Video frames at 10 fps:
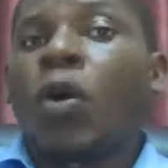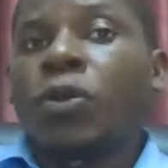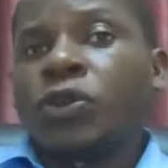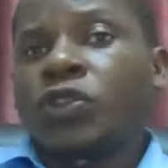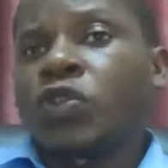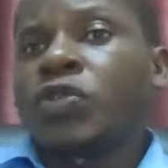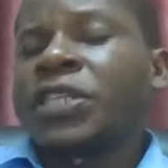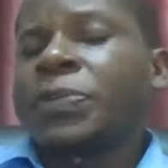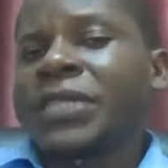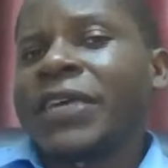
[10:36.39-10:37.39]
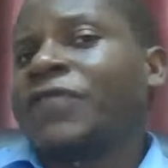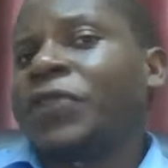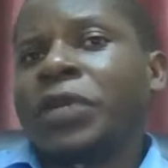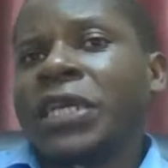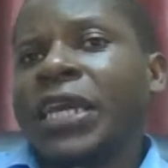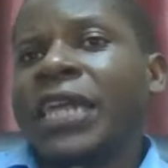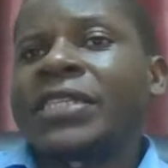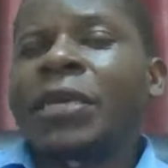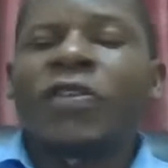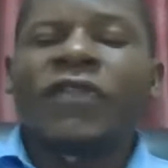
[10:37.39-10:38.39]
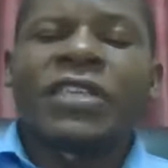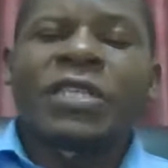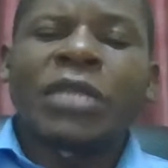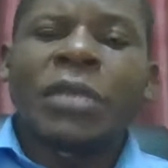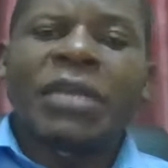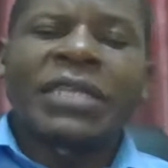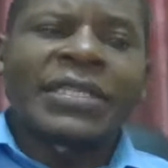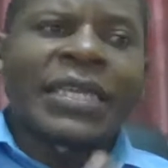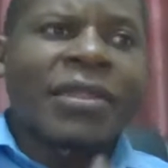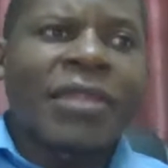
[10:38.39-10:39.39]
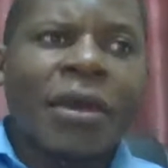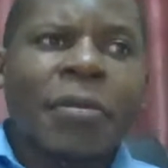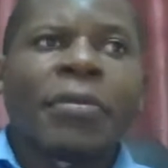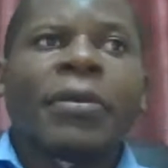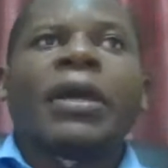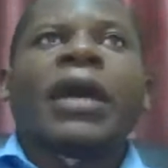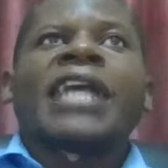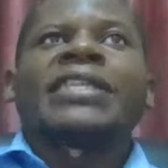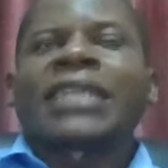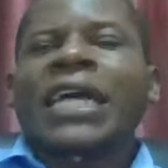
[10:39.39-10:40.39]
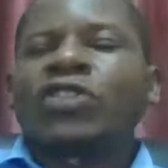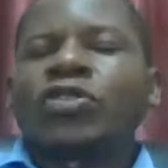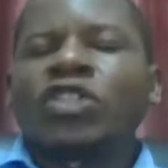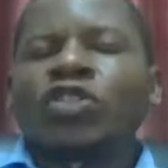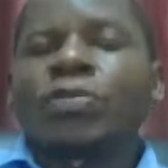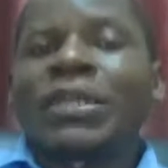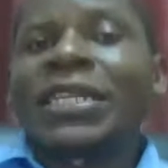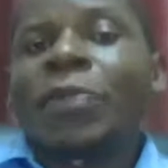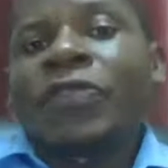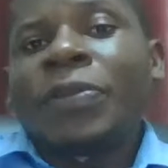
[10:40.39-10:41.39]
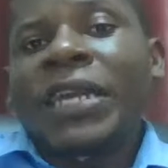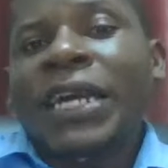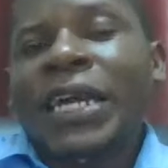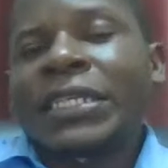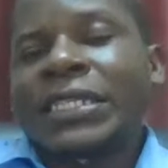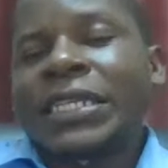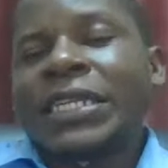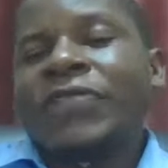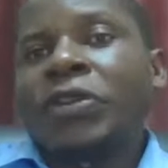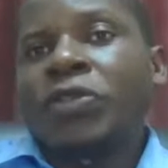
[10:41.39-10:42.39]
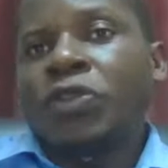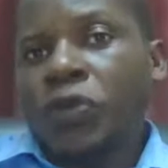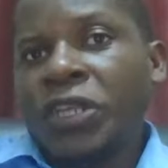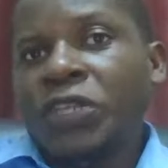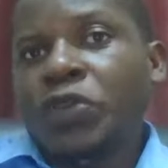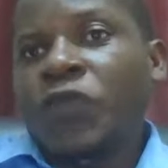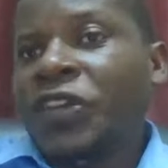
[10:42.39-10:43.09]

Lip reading: All those concepts are very key. And some of these, they may set them as calculations, but some of them they can set even theoretical.